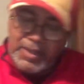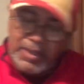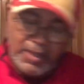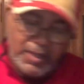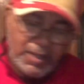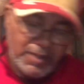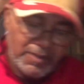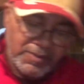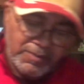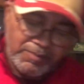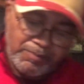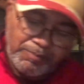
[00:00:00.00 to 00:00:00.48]

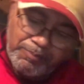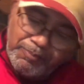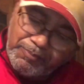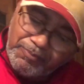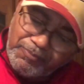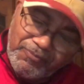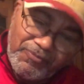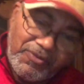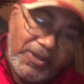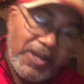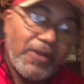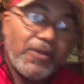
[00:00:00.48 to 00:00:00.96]
uh,
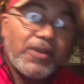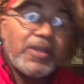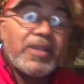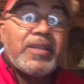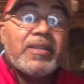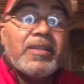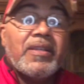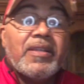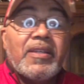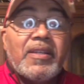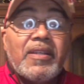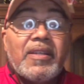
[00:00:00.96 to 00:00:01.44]

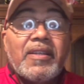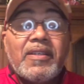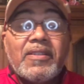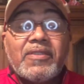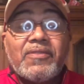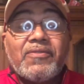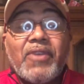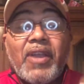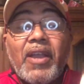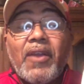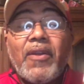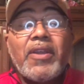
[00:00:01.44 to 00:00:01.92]
very,
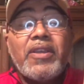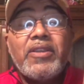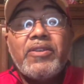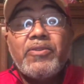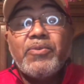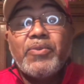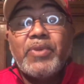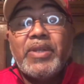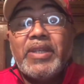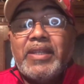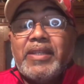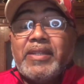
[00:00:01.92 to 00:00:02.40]
very
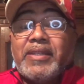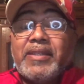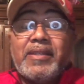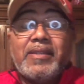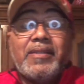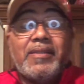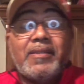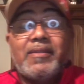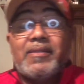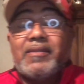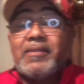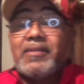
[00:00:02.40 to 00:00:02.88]
unique.
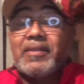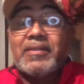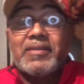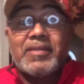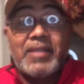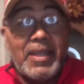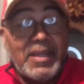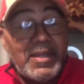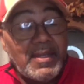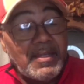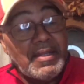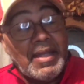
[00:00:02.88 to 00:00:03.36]
To
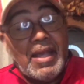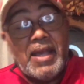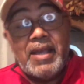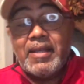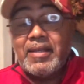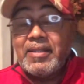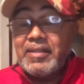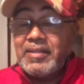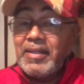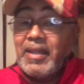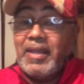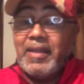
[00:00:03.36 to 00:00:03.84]
say I
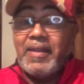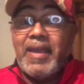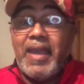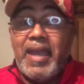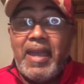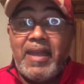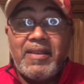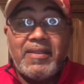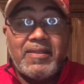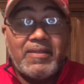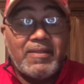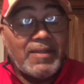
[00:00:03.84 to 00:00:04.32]
could say
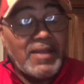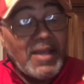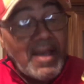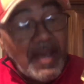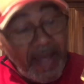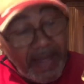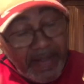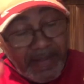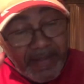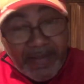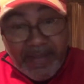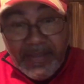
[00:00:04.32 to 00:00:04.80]
that it's
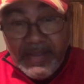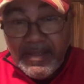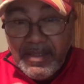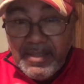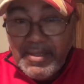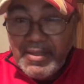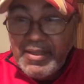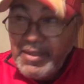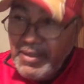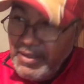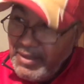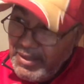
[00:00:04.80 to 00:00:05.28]
kind of
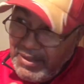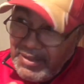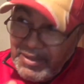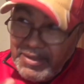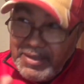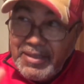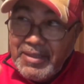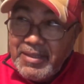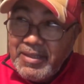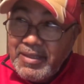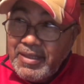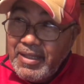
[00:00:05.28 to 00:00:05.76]

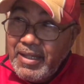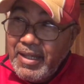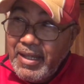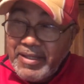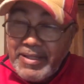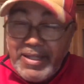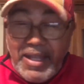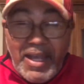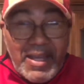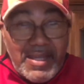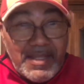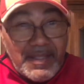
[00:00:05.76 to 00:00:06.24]
a
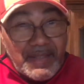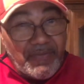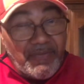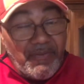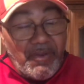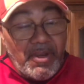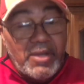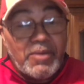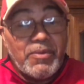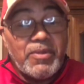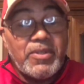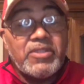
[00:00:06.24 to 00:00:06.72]
nice
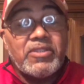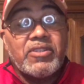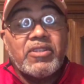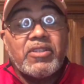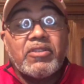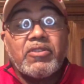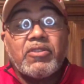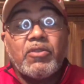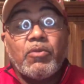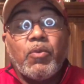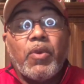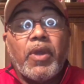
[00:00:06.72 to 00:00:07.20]
fragrance
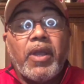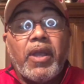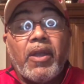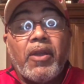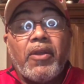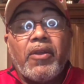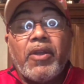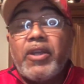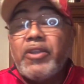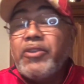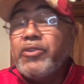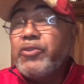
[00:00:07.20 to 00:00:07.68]
to
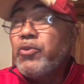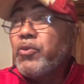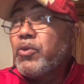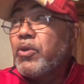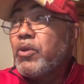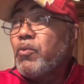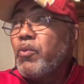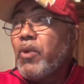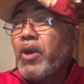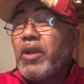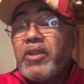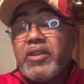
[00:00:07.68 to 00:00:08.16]
wear, and you
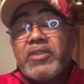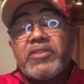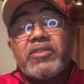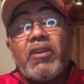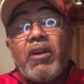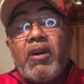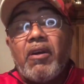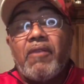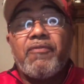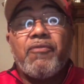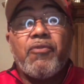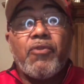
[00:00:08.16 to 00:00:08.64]
can wear this
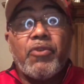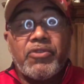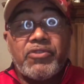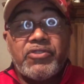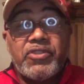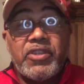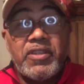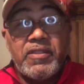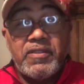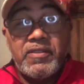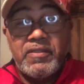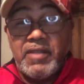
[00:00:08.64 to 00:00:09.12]
all four
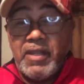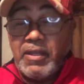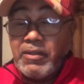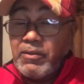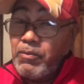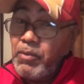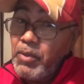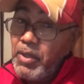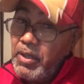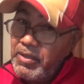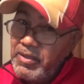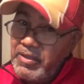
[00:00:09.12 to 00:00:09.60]
seasons as
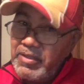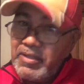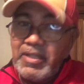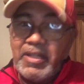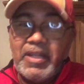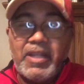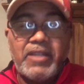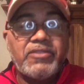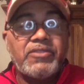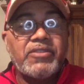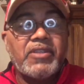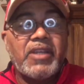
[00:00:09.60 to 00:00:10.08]
well. Just to
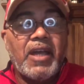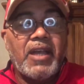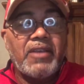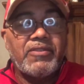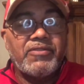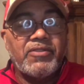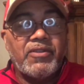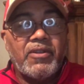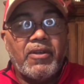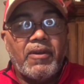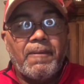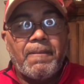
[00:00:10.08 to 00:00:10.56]
let you guys
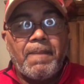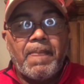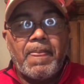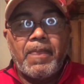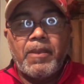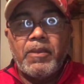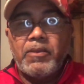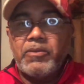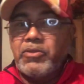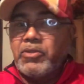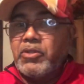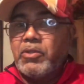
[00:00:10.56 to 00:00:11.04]
know,
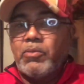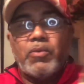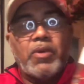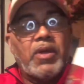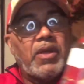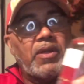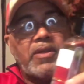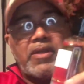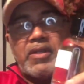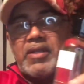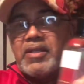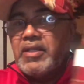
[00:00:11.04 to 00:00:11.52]
you can
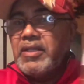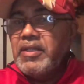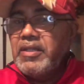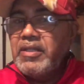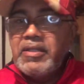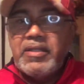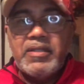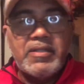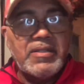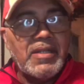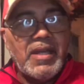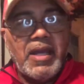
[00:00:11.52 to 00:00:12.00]
wear it
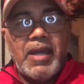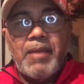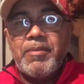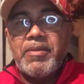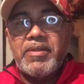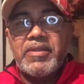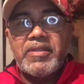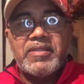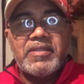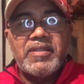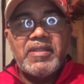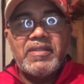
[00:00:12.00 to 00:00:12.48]
any time
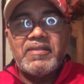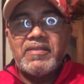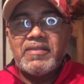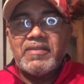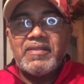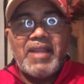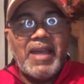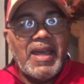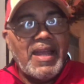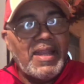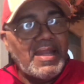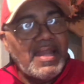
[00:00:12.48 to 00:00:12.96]
of the season.
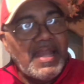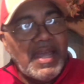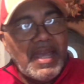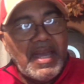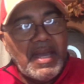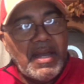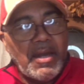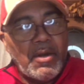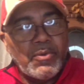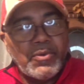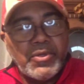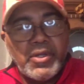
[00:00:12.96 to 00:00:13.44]
It's not
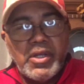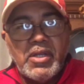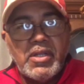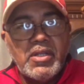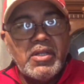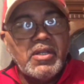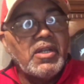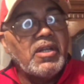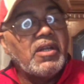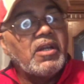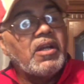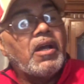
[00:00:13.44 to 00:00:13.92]
loud.
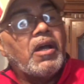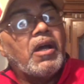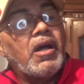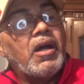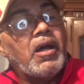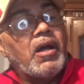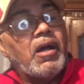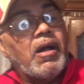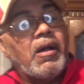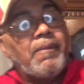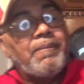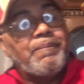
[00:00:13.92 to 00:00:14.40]

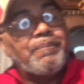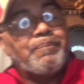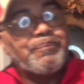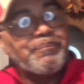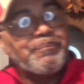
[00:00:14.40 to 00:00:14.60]
Um,